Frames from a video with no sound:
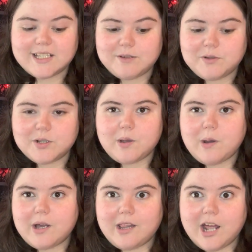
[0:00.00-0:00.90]
it was
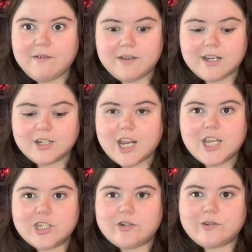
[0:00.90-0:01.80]
a lot of
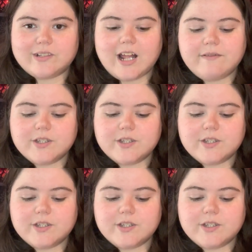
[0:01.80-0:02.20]
educational stuff,